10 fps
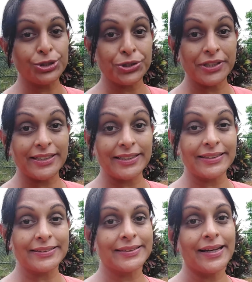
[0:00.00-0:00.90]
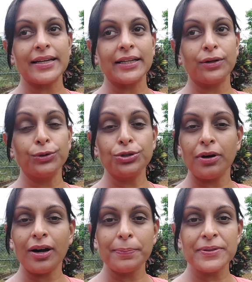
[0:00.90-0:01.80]
own trees and your own
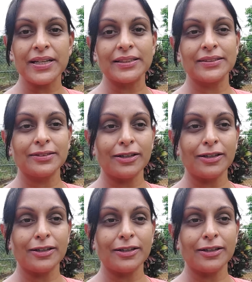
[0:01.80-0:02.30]
crops and